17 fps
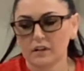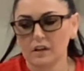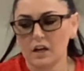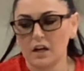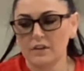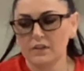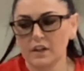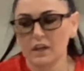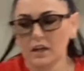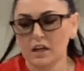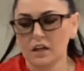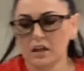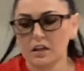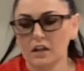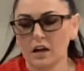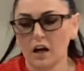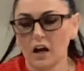And
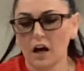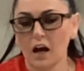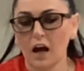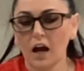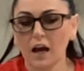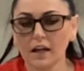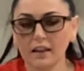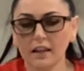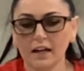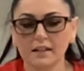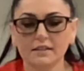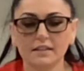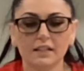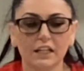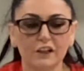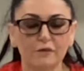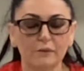then I like
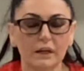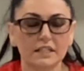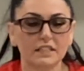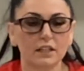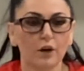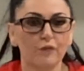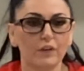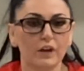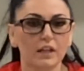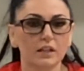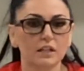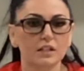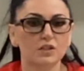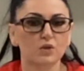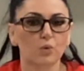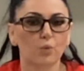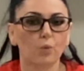to give myself at
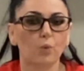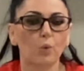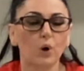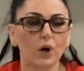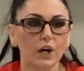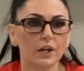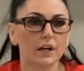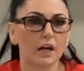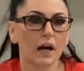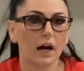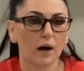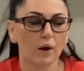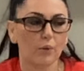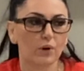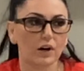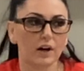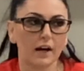least 1
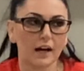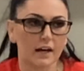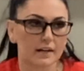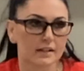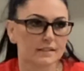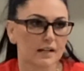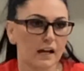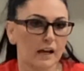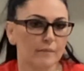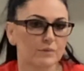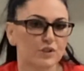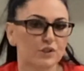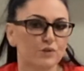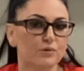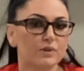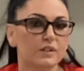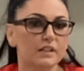hour ahead of time
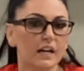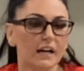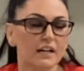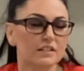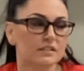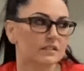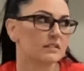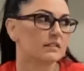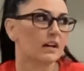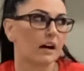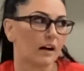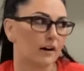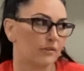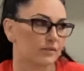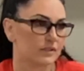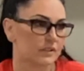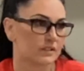to get to the
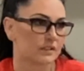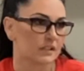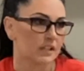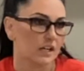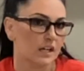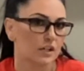house.